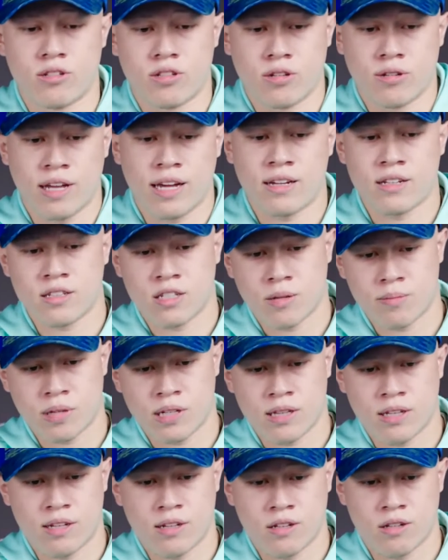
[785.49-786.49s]
So that is
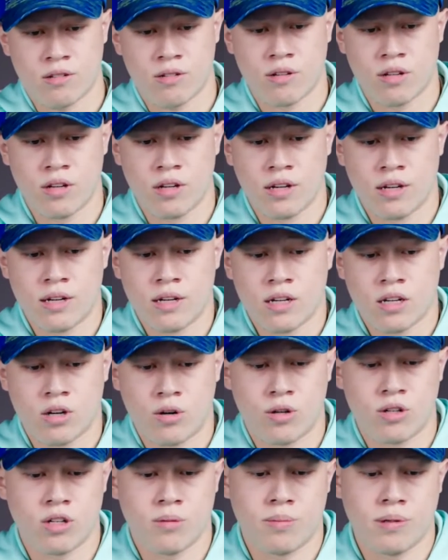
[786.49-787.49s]
something that is
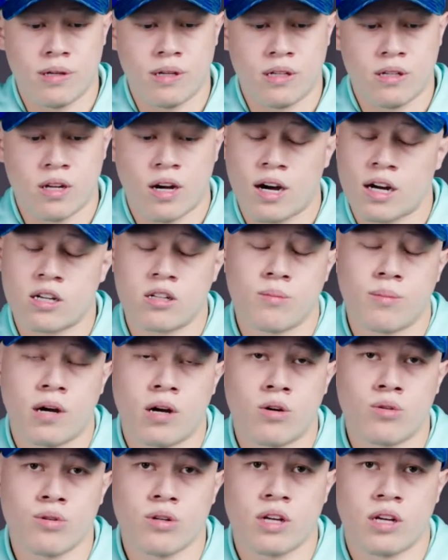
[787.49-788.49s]
going to be talked
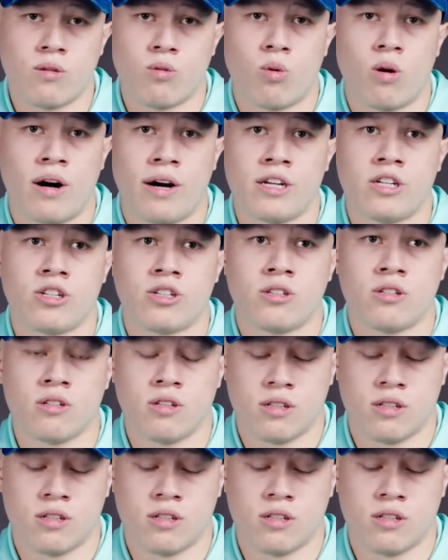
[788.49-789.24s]
about and watched